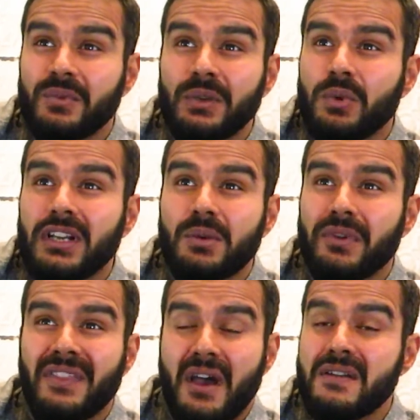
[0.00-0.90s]
We work
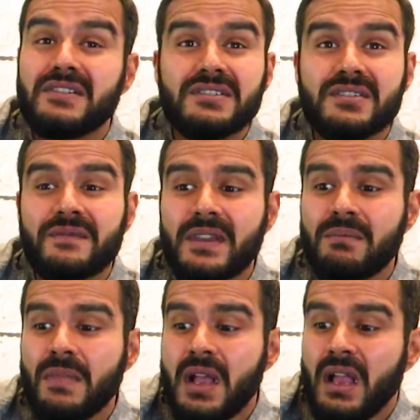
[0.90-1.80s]
with hundreds of
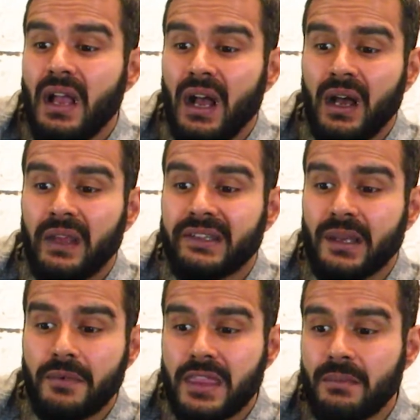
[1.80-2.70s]
them.
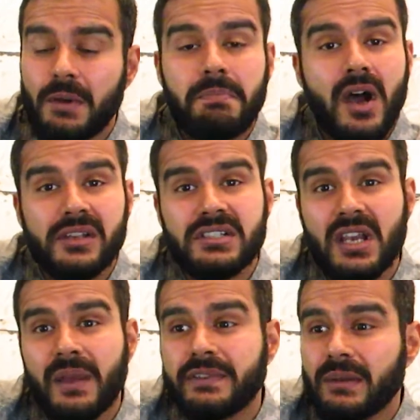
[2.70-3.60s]
Some of them are pawn
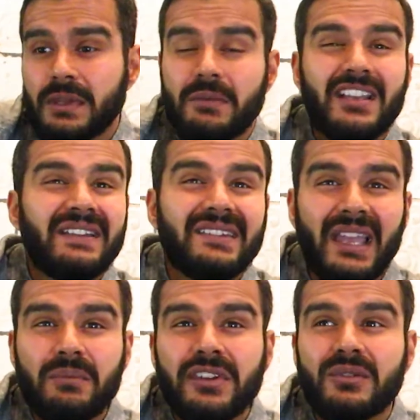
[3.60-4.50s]
shops, some of them are
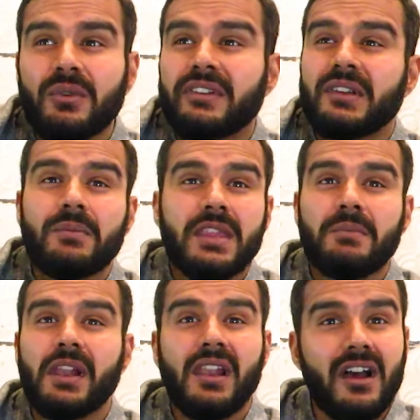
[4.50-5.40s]
consignment stores, some of
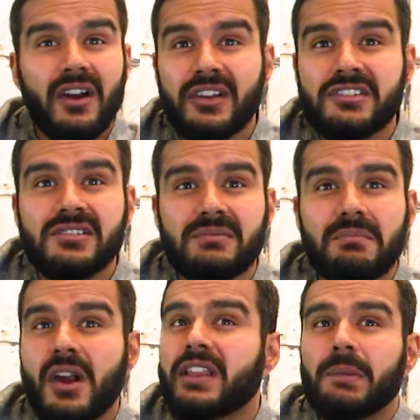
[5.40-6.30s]
them are large
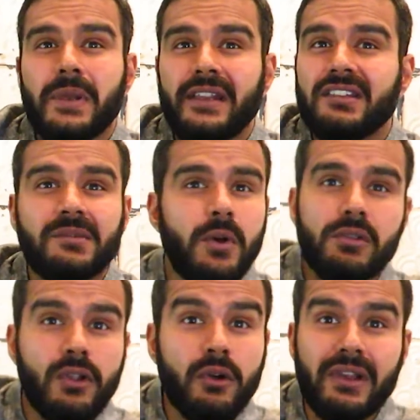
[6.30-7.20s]
marketplaces,
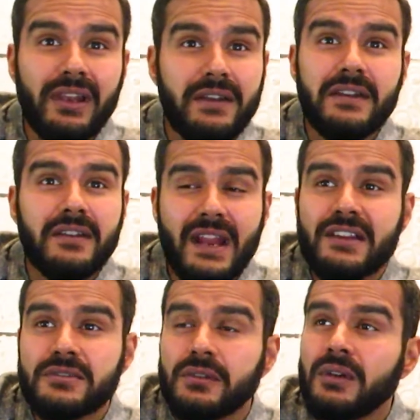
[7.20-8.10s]
both local and
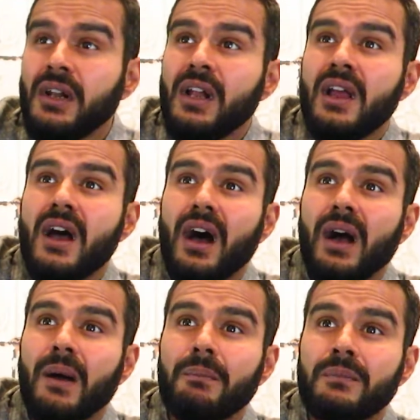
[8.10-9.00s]
international.
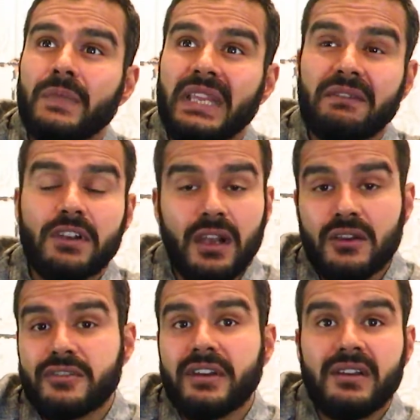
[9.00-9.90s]
Even
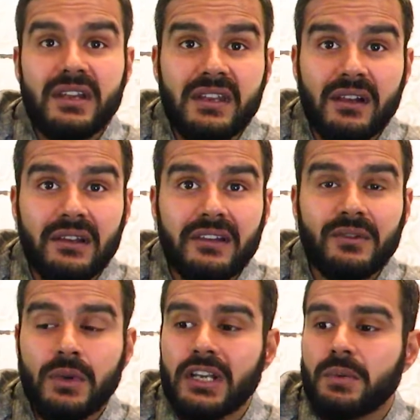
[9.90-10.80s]
luxury
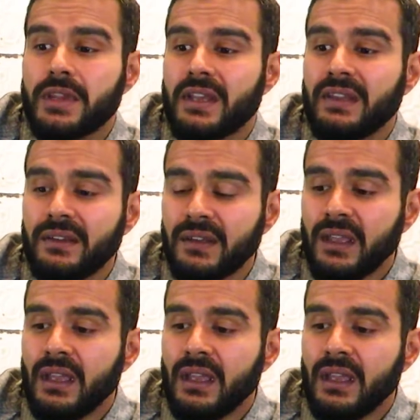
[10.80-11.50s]
retailers work with us.